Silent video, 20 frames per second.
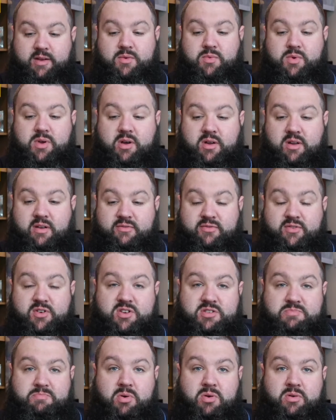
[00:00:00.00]
And we got it,
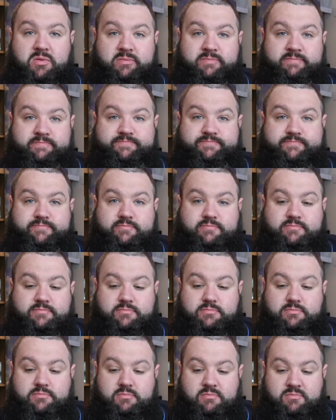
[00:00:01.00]
first ball.
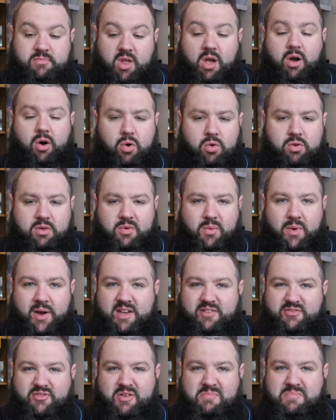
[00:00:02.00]
All the
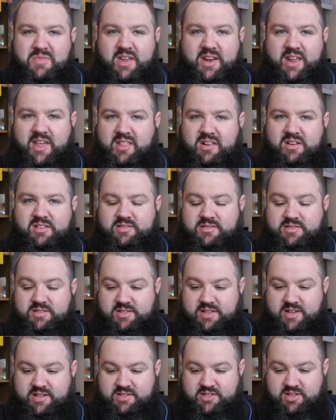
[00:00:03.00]
way from the
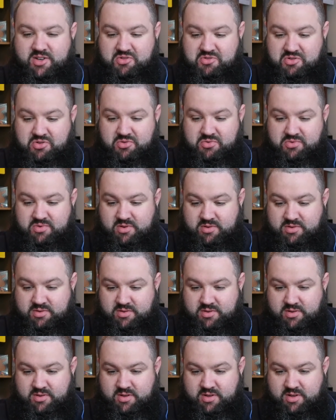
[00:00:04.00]
Netherlands. That's so cool.
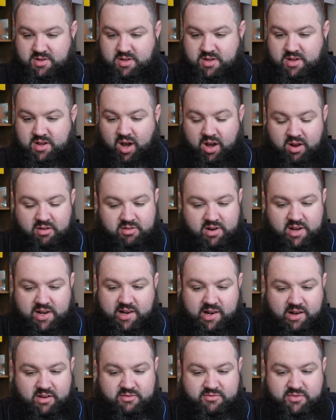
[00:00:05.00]
I
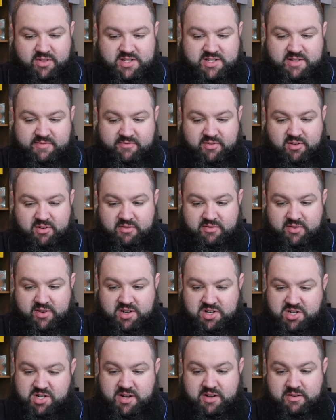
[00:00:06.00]
really love this invite
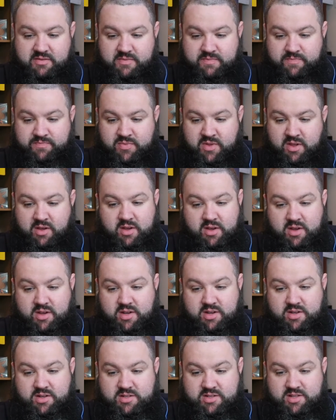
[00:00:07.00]
feature now.
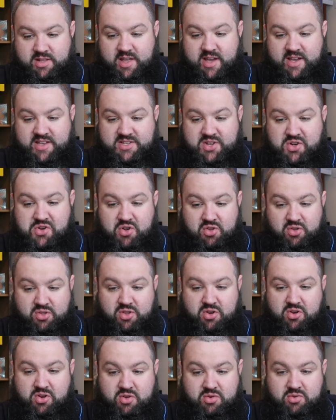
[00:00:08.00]
So there's
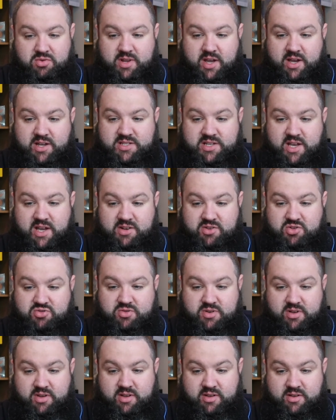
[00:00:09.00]
another new Dex
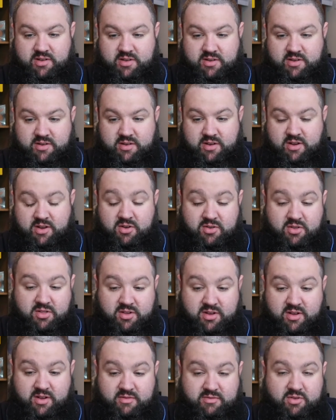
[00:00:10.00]
entry.
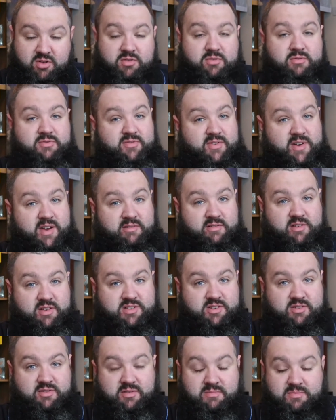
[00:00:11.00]
Another new fairy
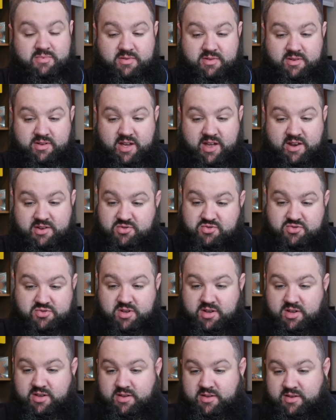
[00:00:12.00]
type
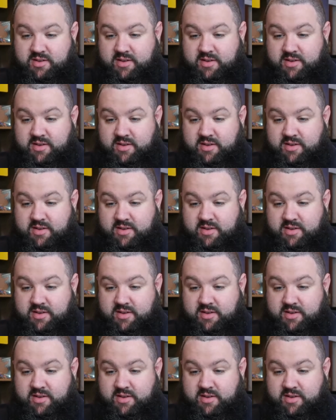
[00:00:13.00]
entry.